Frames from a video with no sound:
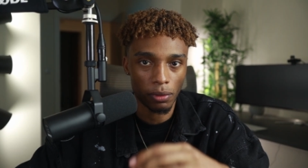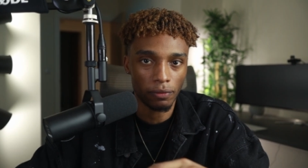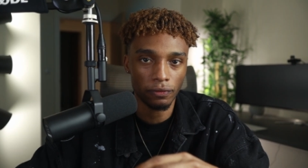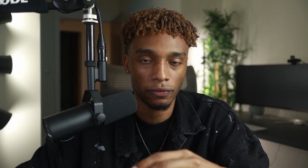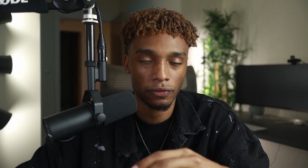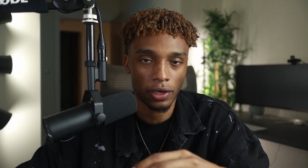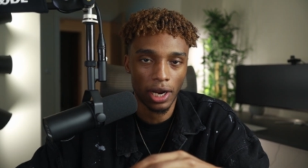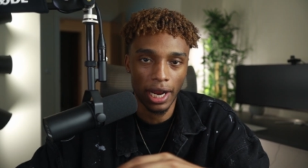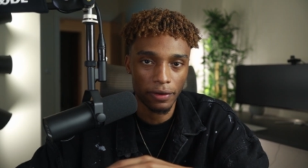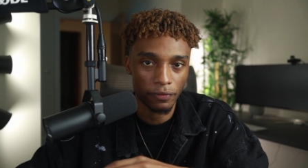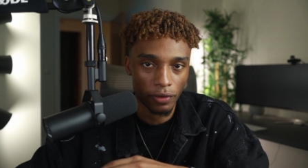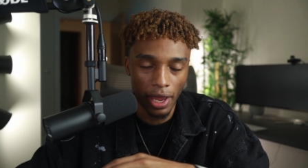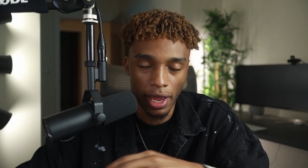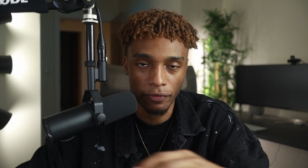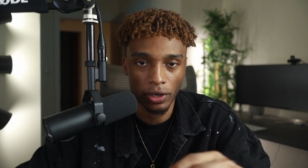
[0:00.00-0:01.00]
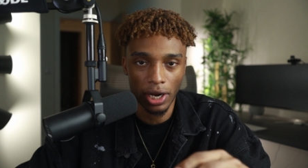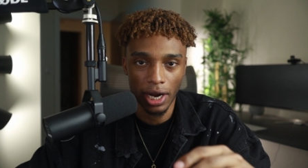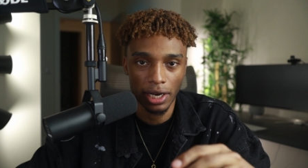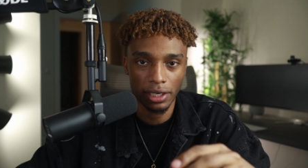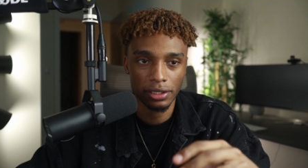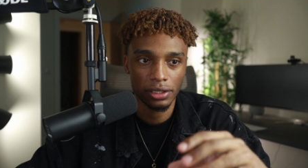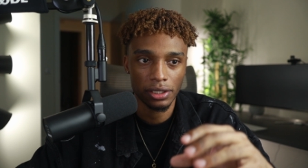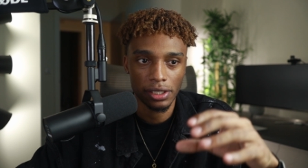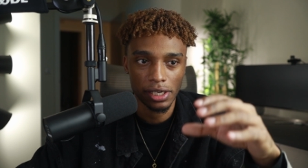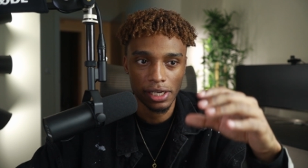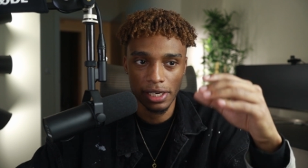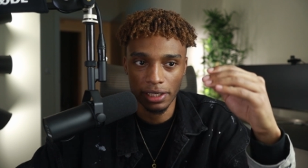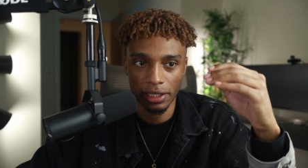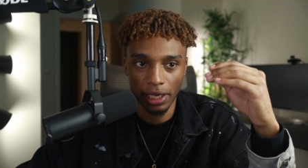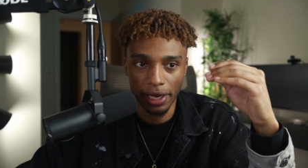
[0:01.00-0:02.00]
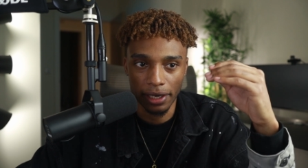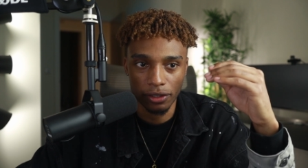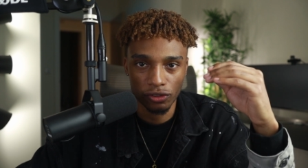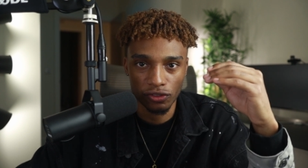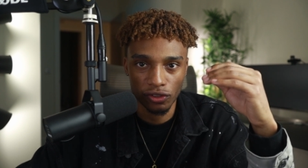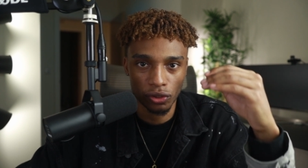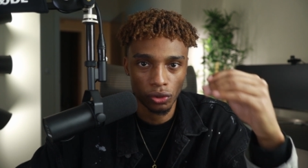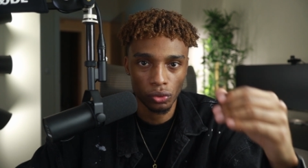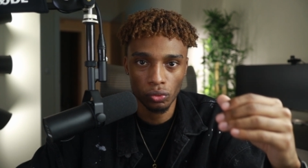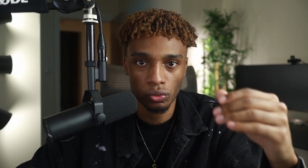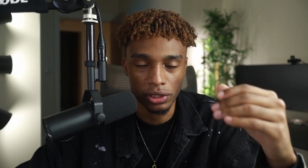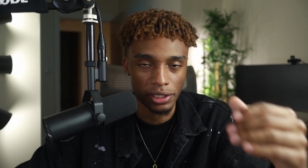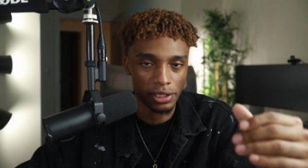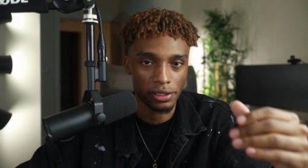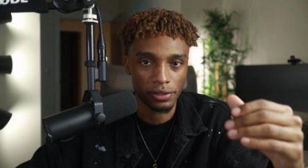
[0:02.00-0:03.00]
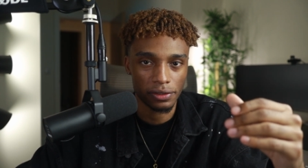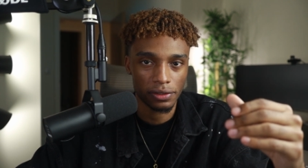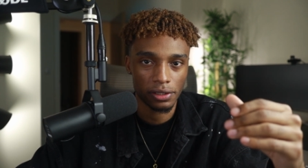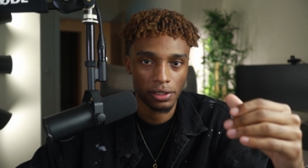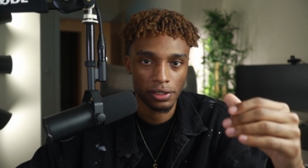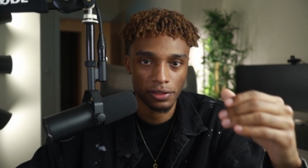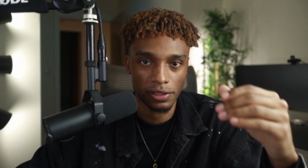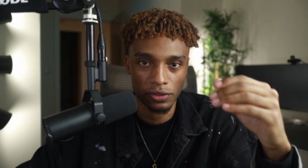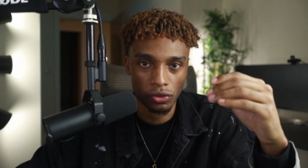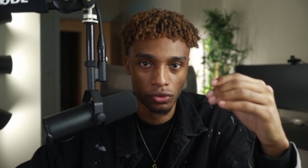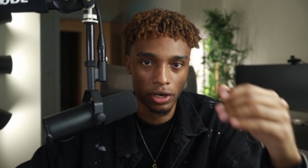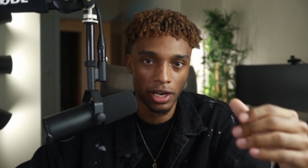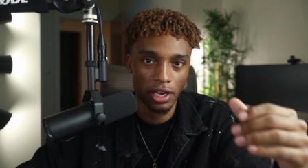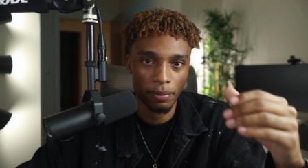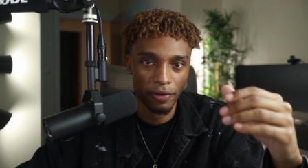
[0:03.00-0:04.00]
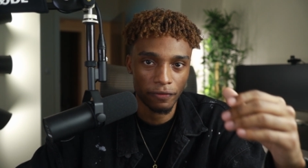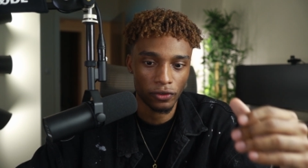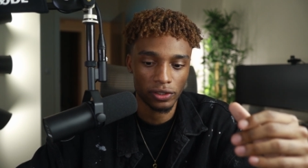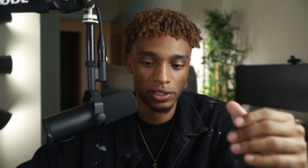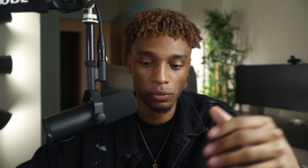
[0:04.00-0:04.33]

month i've ever had in like two years since cracking my first.